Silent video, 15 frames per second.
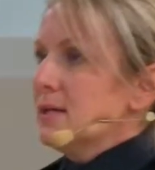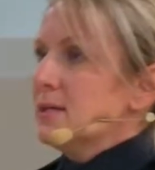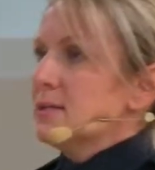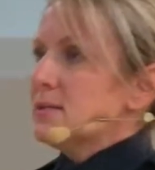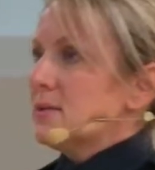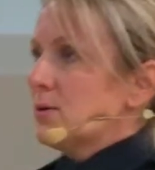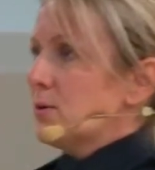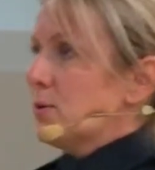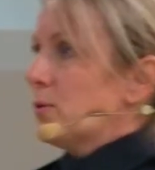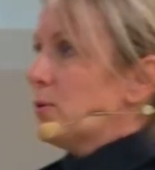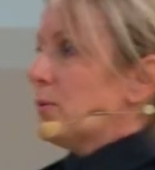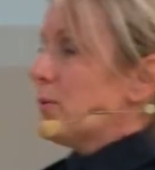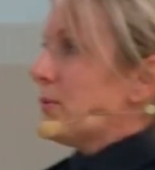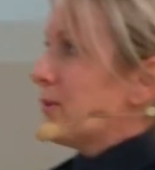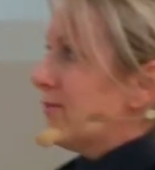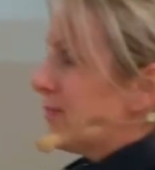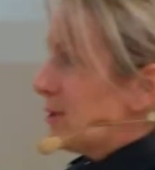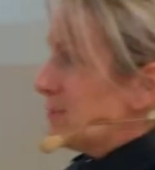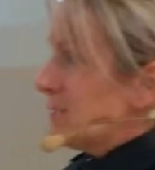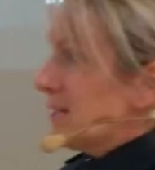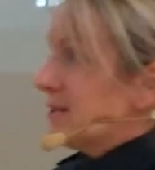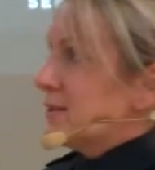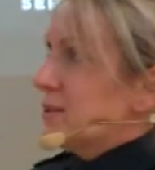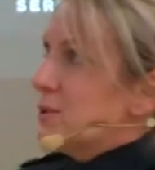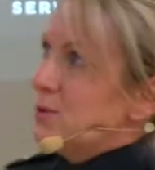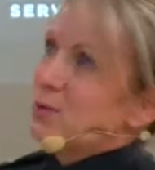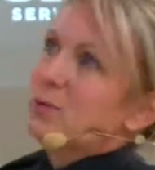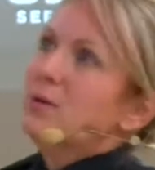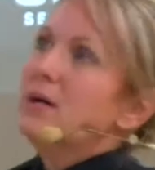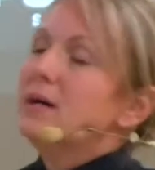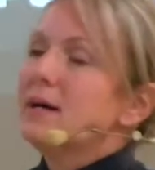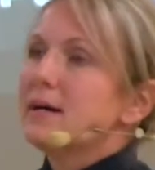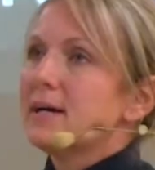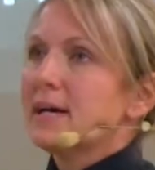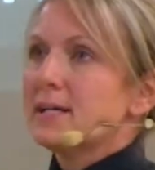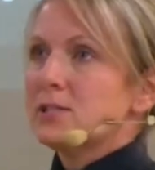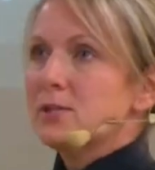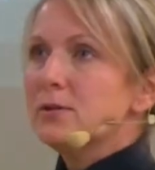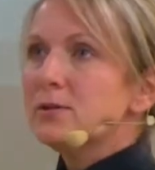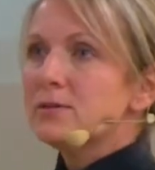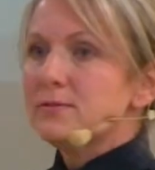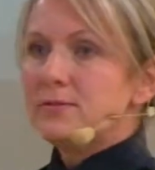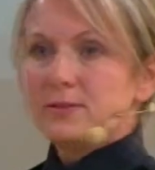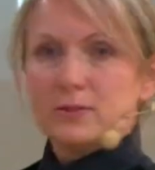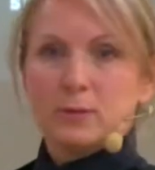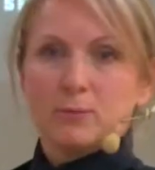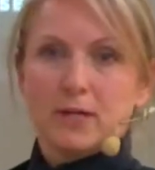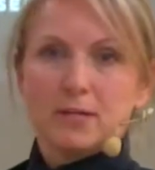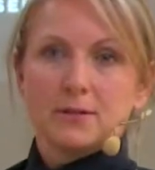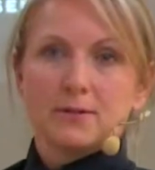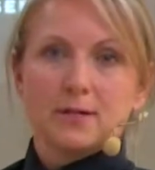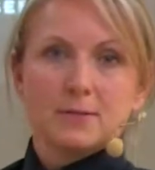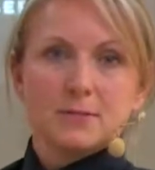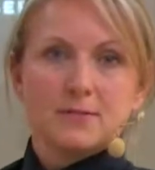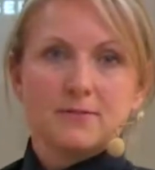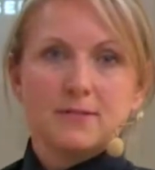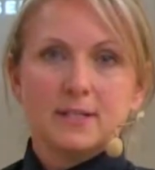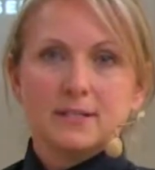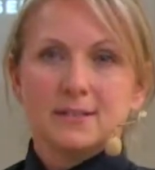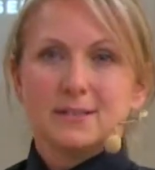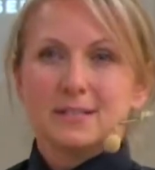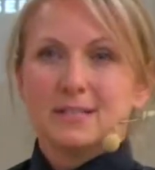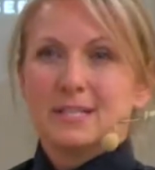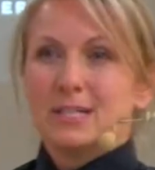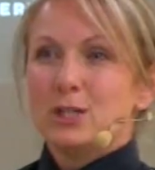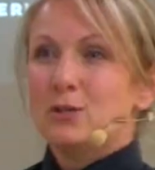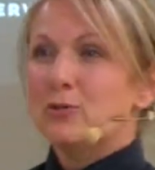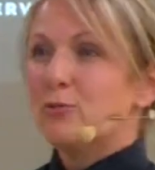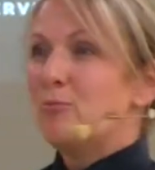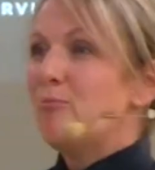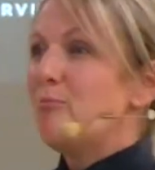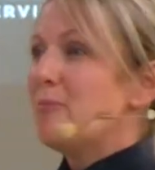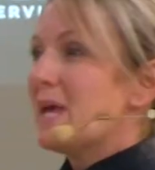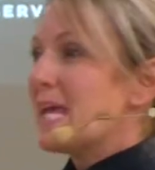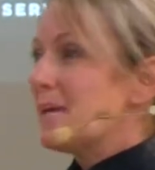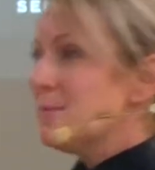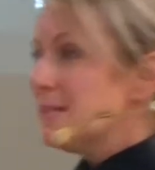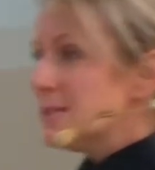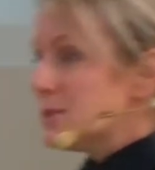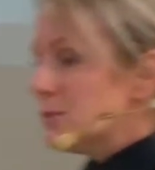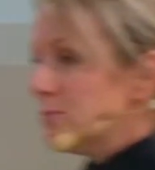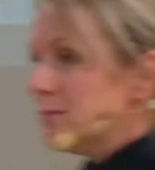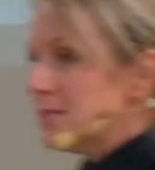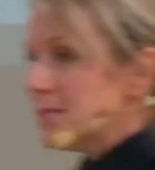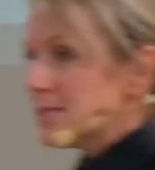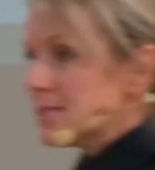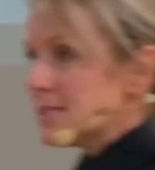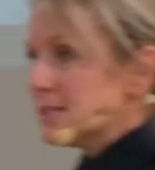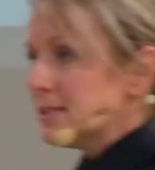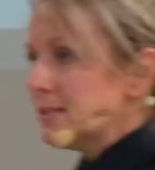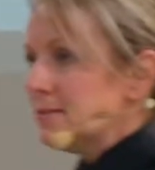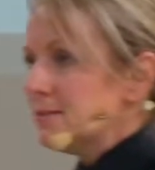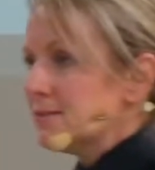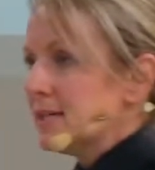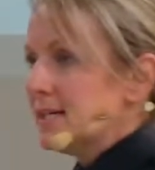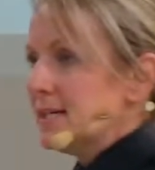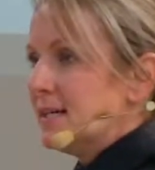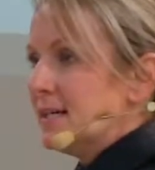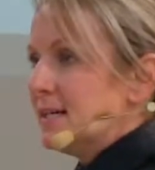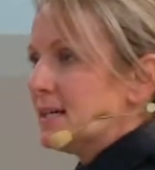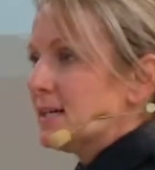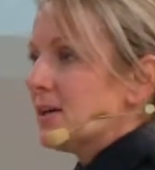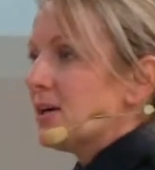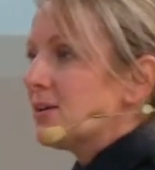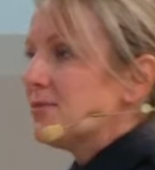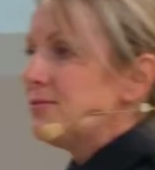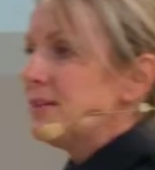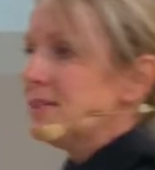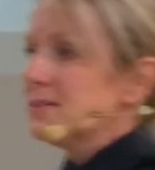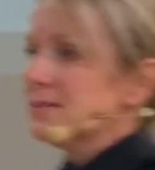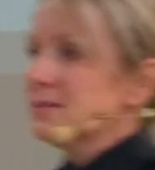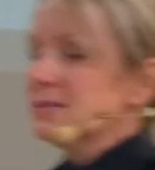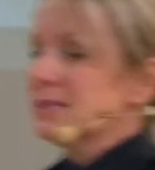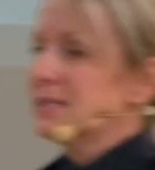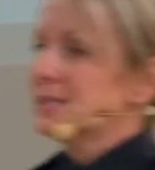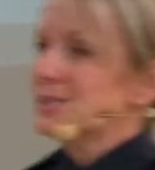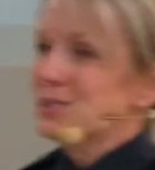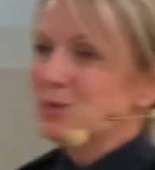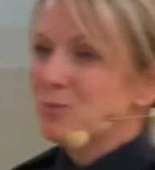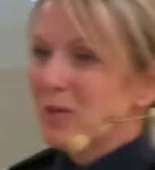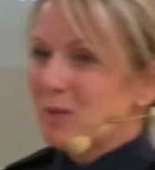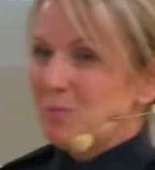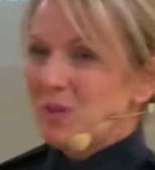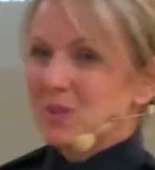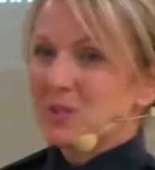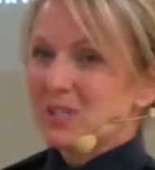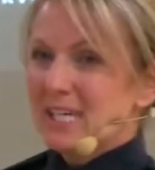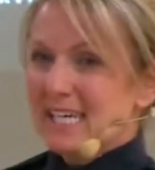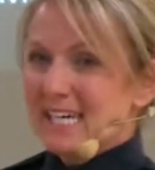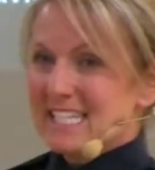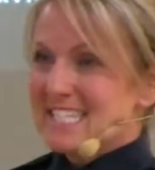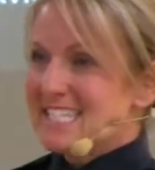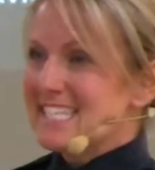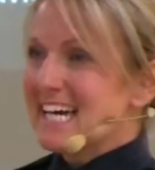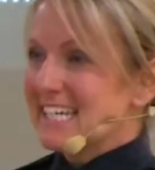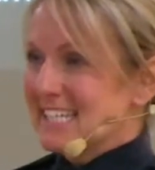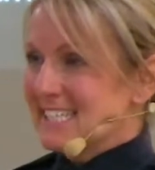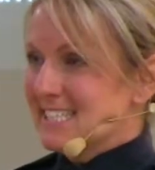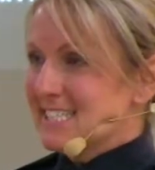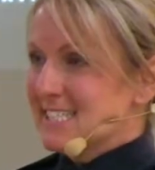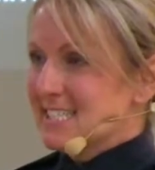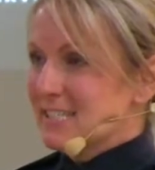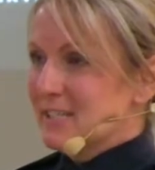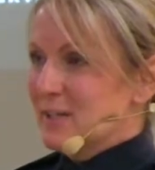So if I'm telling you at 250 micrograms of fentanyl, you have maybe 2 minutes to live, carfentanil, you might be looking at seconds.